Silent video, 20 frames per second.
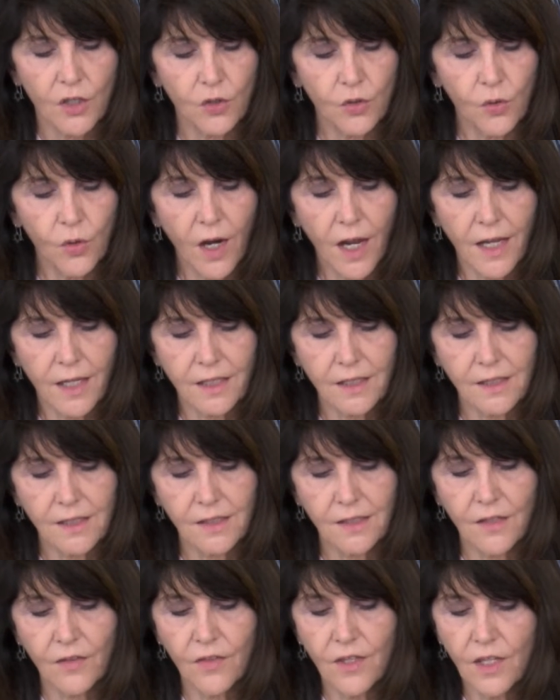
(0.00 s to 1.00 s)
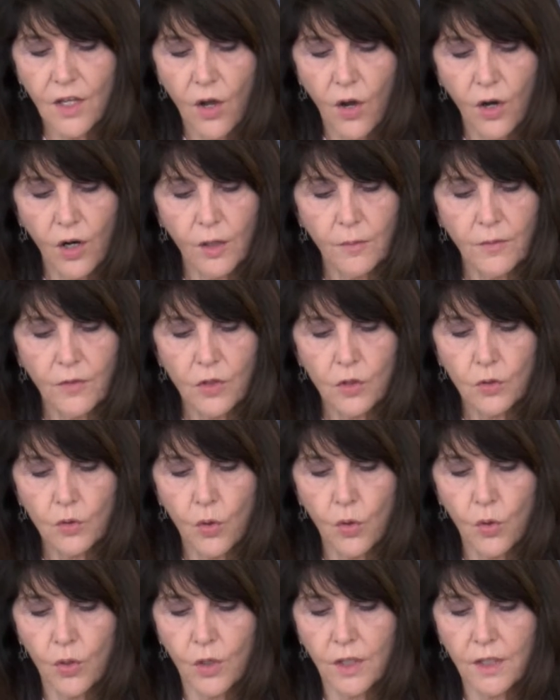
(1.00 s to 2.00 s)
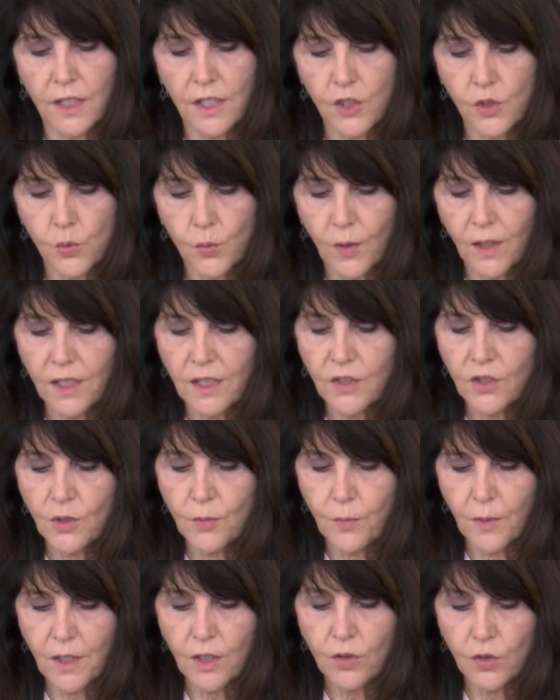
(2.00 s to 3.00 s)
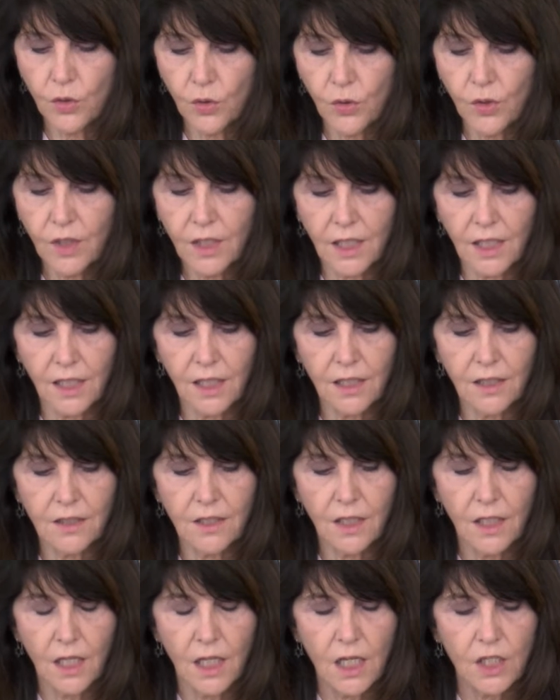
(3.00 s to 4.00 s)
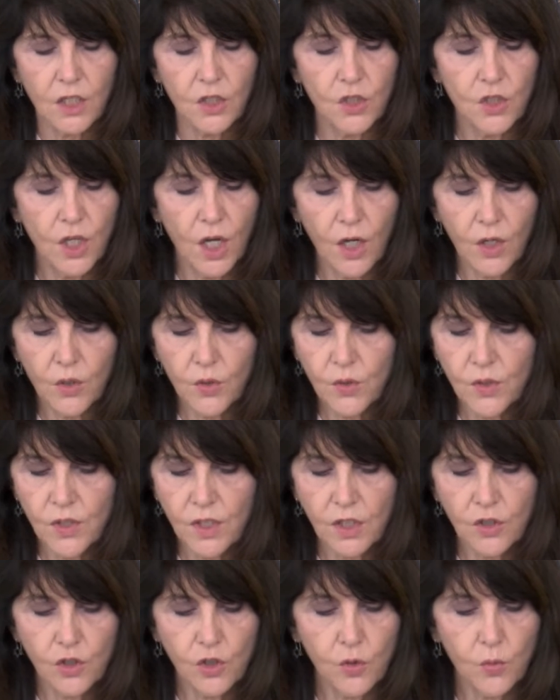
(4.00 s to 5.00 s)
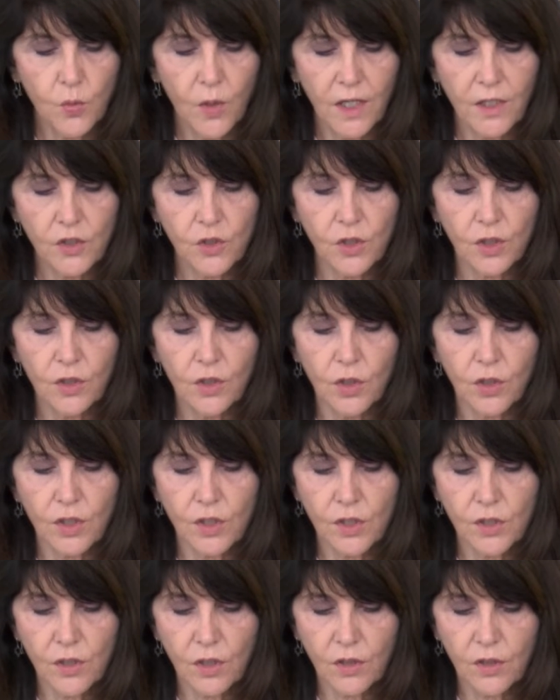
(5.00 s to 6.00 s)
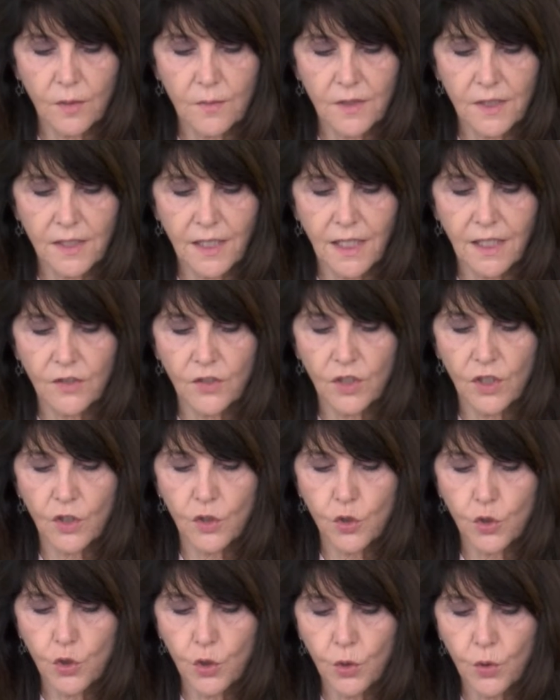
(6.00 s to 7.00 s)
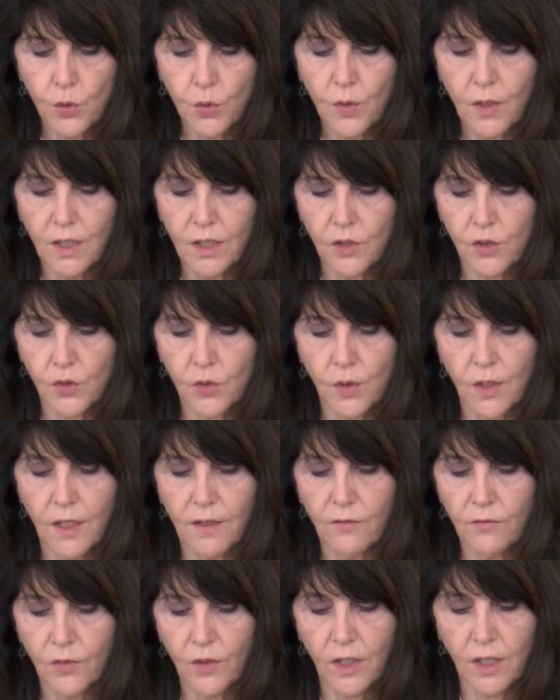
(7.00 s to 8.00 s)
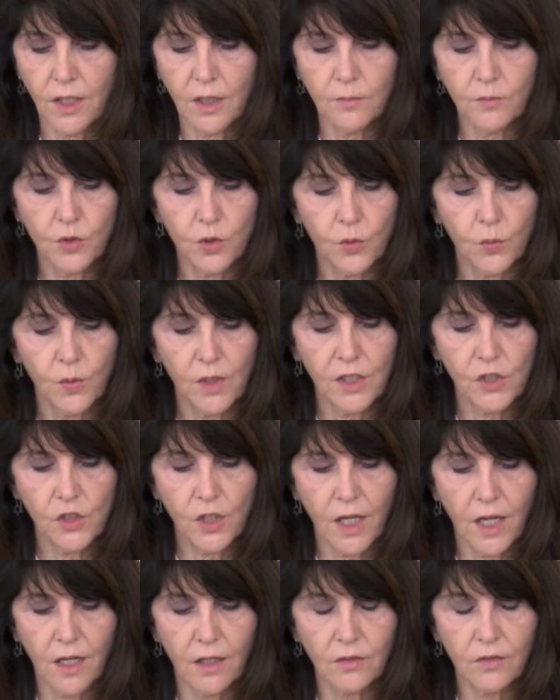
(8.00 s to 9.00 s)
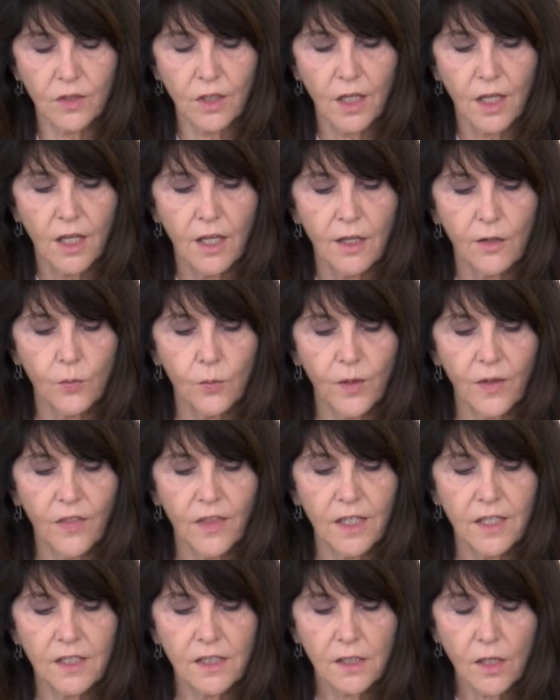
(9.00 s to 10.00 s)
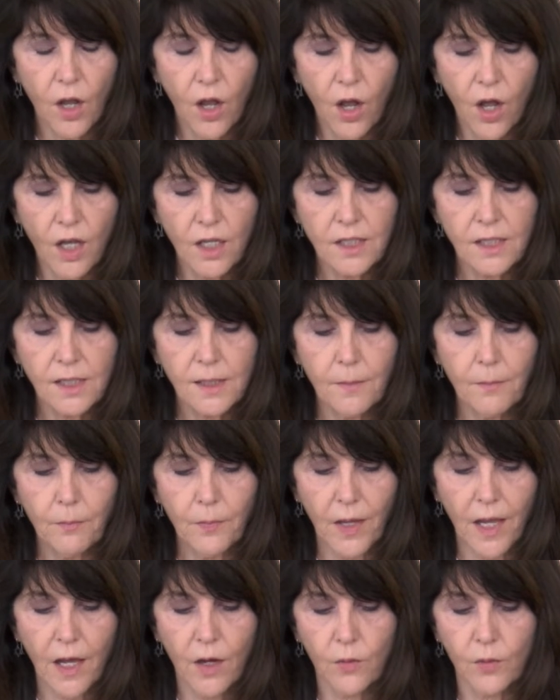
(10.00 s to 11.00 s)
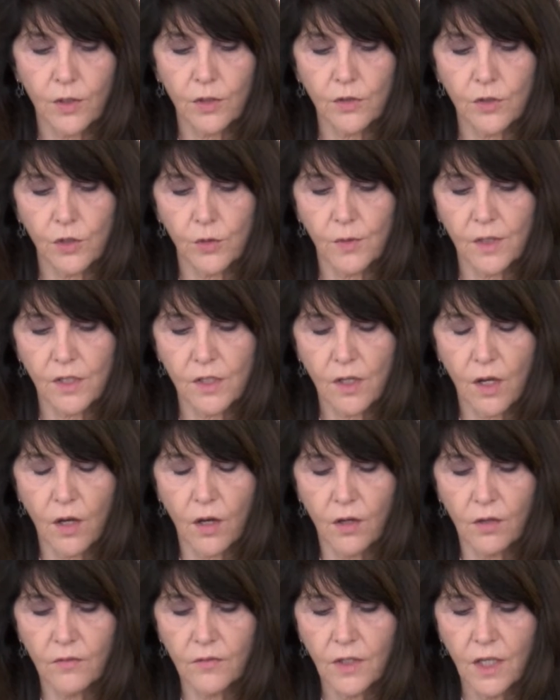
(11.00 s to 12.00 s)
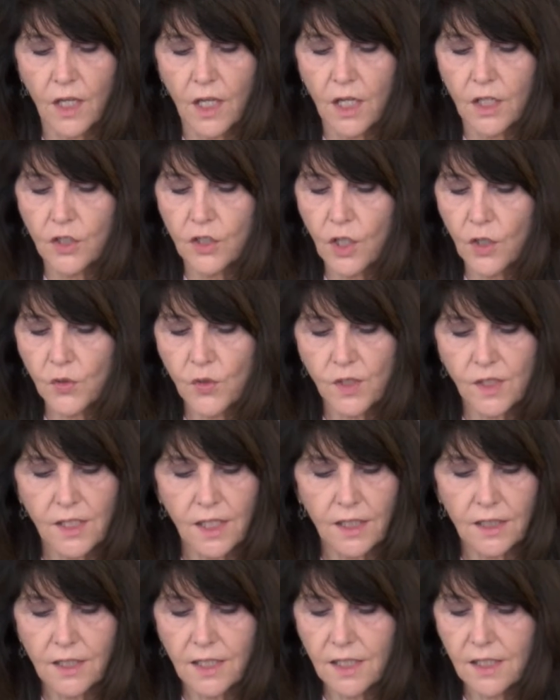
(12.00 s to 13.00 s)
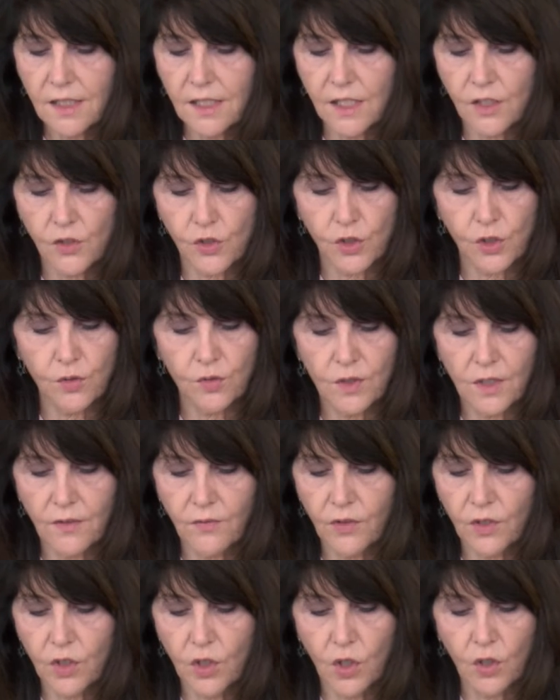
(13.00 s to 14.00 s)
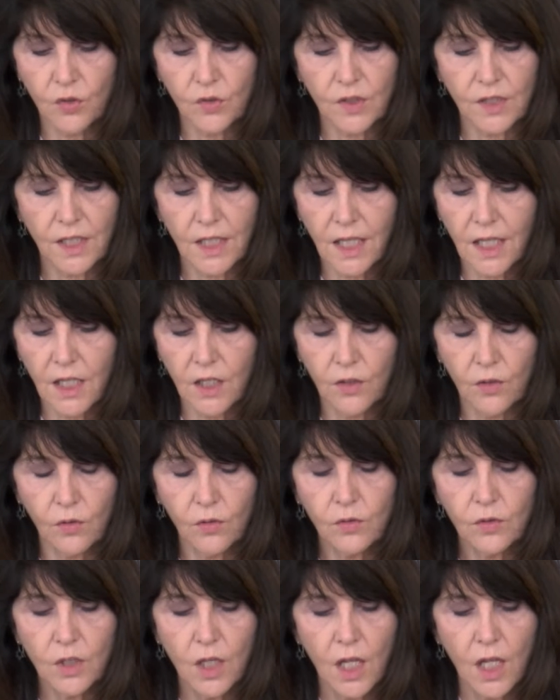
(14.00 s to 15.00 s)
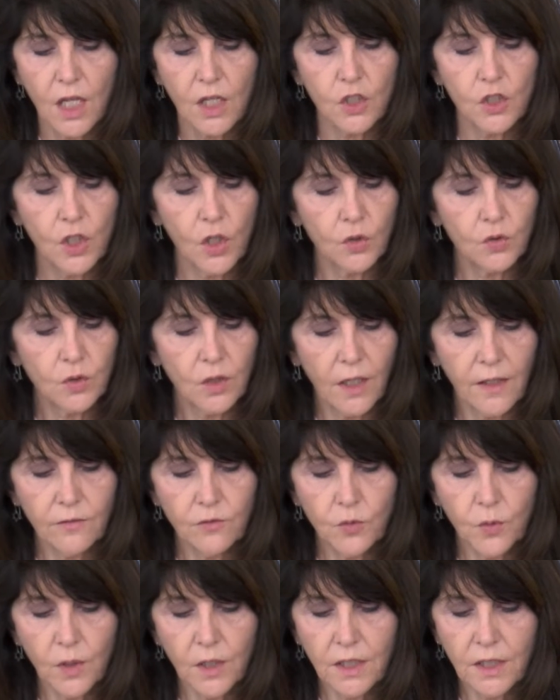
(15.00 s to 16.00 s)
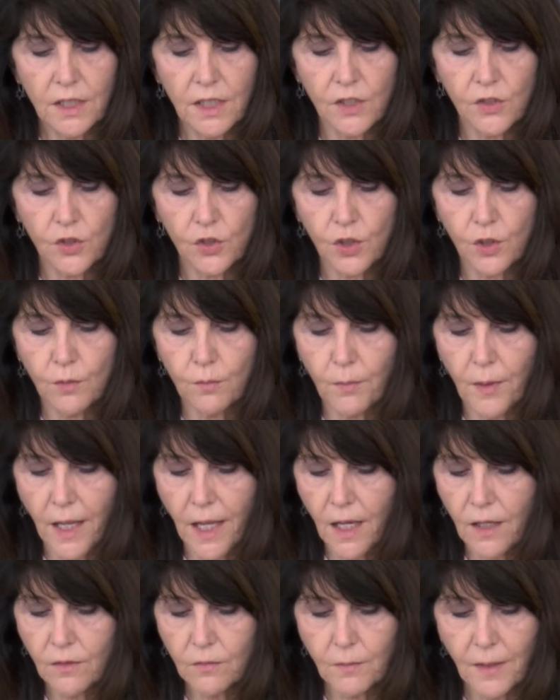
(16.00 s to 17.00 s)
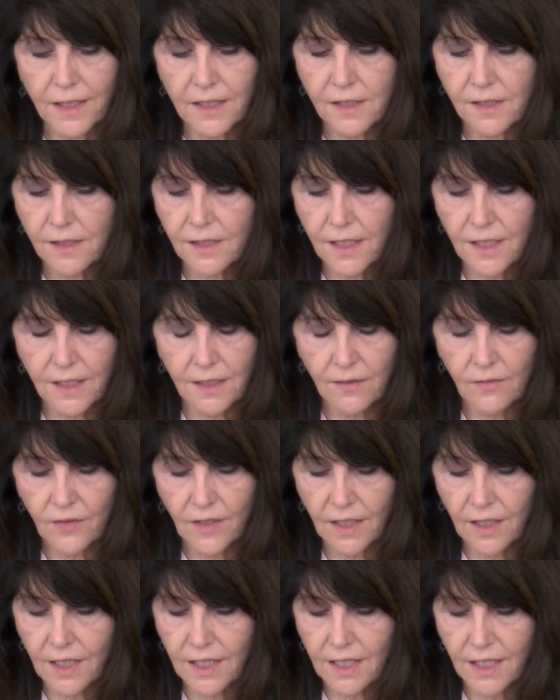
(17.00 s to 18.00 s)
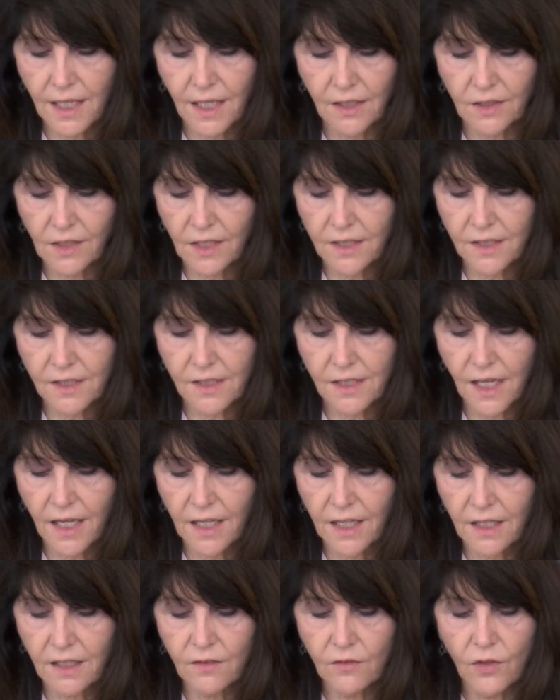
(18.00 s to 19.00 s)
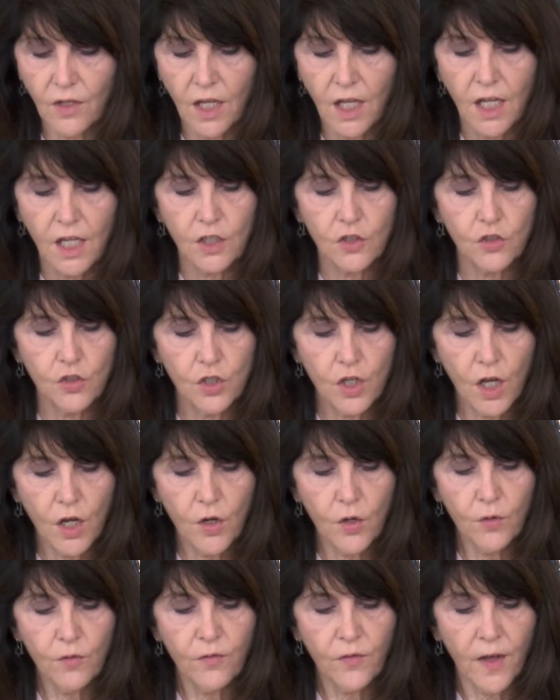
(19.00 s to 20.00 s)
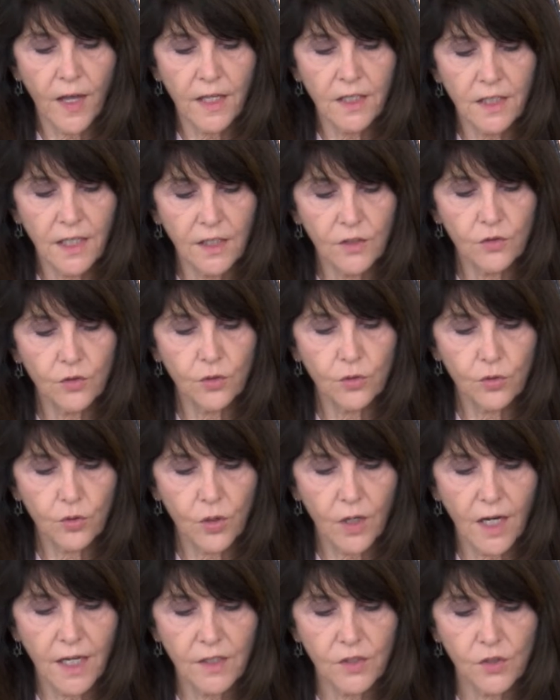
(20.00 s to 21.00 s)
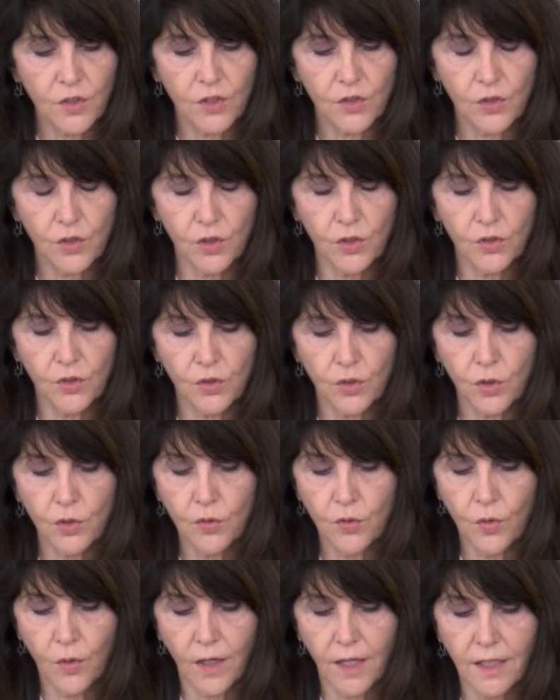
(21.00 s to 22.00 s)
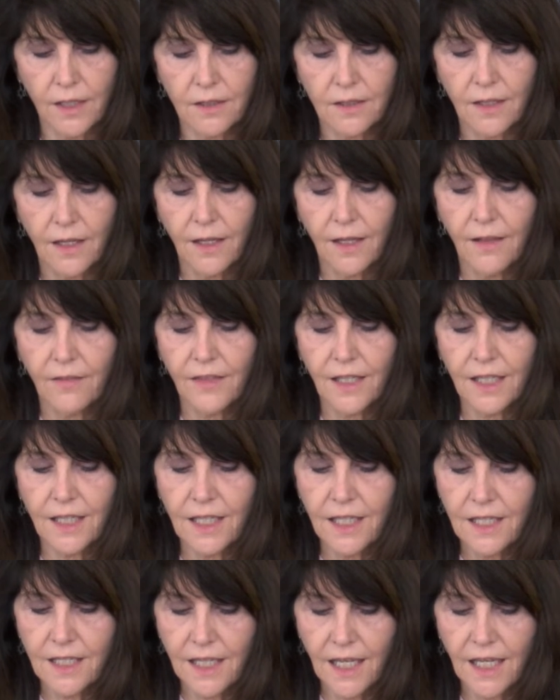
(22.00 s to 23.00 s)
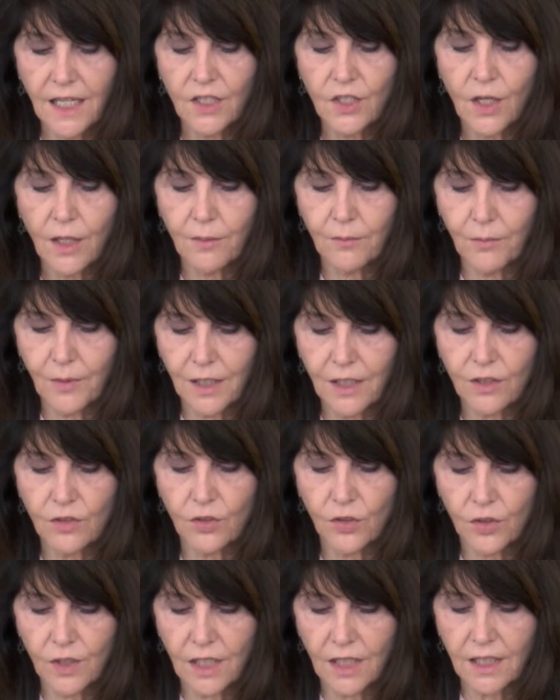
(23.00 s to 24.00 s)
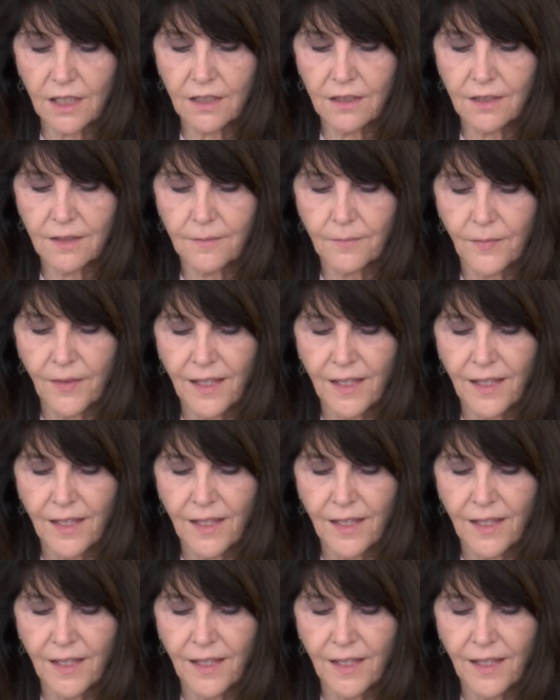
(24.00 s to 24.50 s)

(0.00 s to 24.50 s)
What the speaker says: Christ, the arm of the Lord, is ready to meet your need. No situation or circumstance is too extreme for him to reach out with his awesome power to resolve. No sickness is too difficult to heal. No loved one is too bound by sin that he cannot save. No financial crisis is too great that he cannot meet your need.